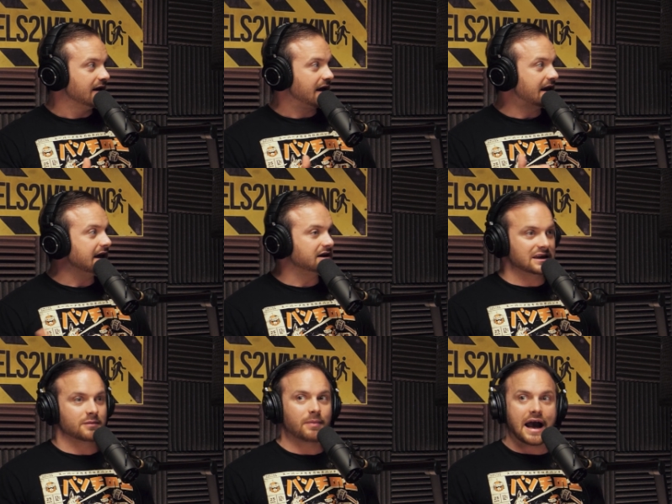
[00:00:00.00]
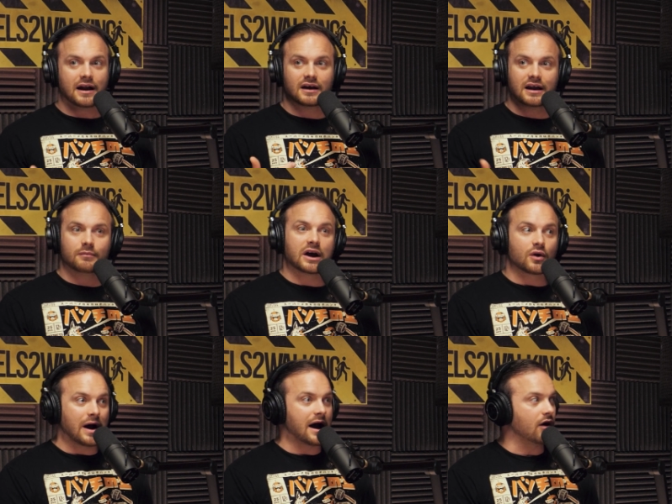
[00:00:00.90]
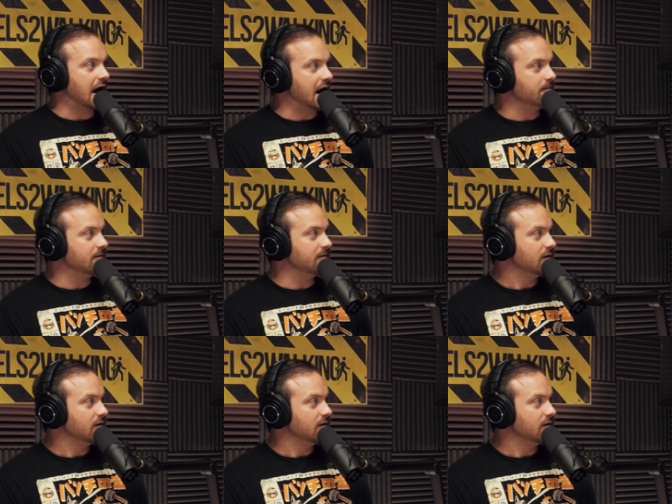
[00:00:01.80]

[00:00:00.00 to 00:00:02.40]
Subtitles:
And I had to think back, and I'm like, wow, I'm